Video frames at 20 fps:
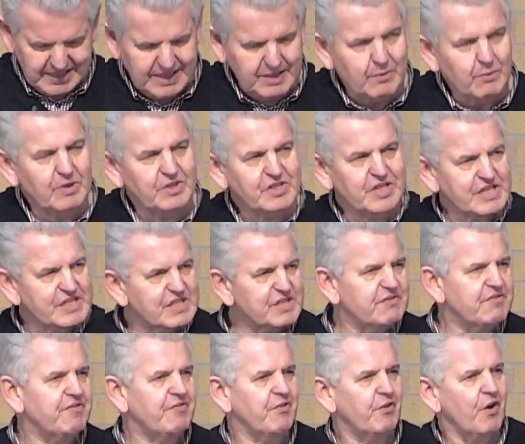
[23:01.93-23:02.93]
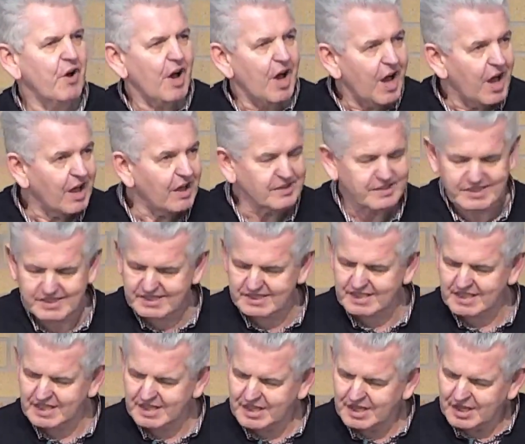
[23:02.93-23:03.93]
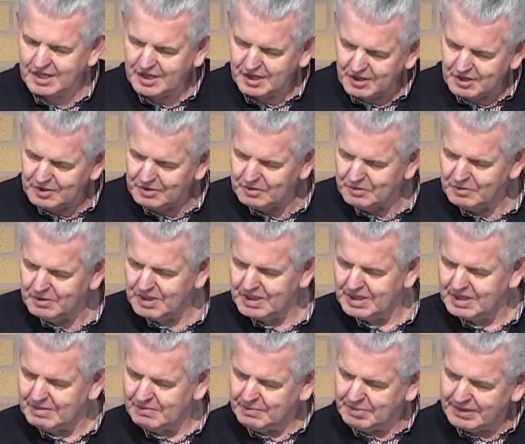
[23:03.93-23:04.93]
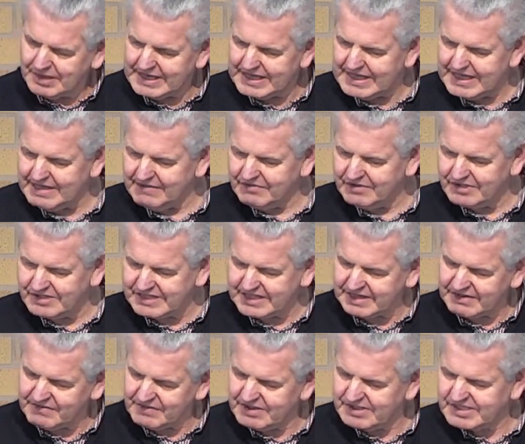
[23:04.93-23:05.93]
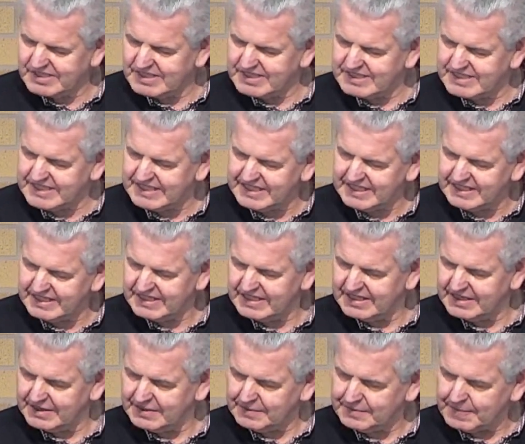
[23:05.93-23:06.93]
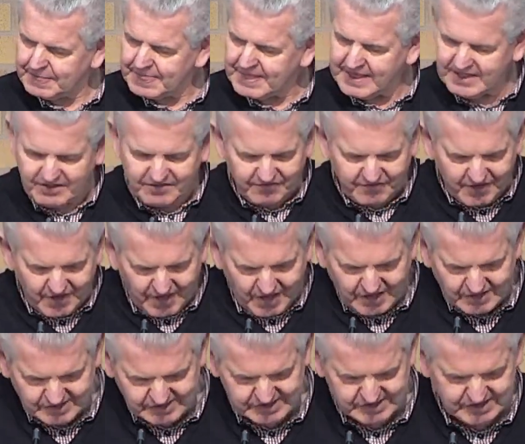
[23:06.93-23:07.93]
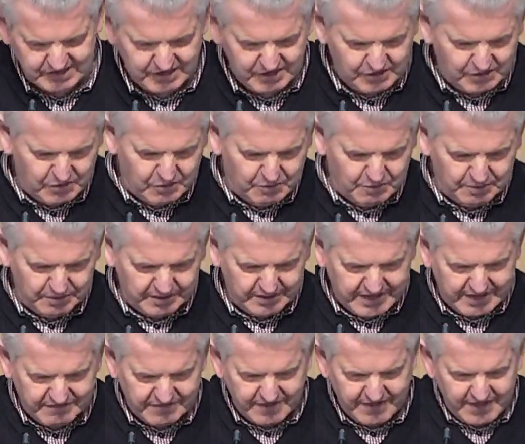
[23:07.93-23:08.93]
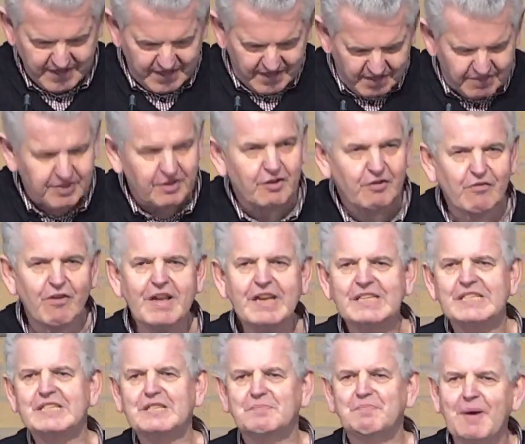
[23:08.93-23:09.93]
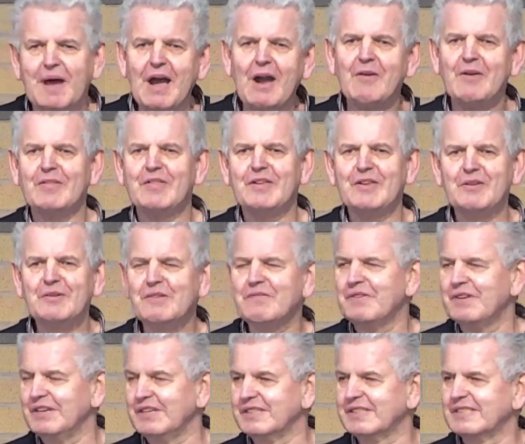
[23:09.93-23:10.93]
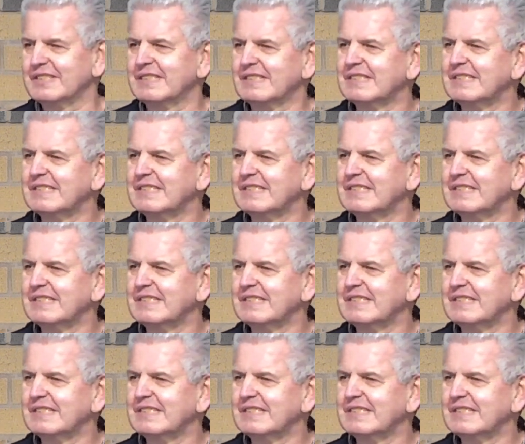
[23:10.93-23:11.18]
which is for us who believe. Do you see that in verse 19? It's for us who believe. The greatest power in the universe,